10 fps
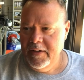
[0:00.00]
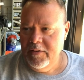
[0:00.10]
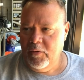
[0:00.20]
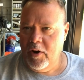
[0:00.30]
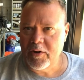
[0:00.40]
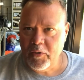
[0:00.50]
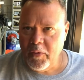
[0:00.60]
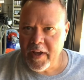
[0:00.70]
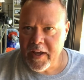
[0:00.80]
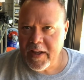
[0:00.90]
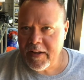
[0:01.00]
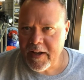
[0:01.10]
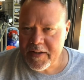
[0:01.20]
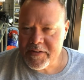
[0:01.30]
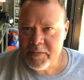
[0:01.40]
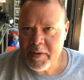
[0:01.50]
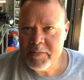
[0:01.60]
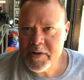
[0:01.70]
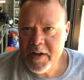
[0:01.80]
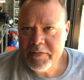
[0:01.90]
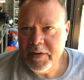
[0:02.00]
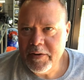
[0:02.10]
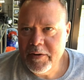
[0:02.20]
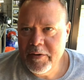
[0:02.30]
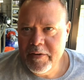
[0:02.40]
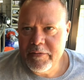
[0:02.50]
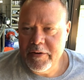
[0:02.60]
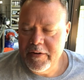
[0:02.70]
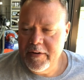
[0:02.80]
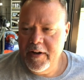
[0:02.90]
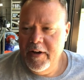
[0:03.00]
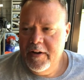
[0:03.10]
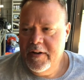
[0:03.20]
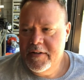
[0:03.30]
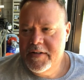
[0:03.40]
walked away like sometimes you have to do if you're a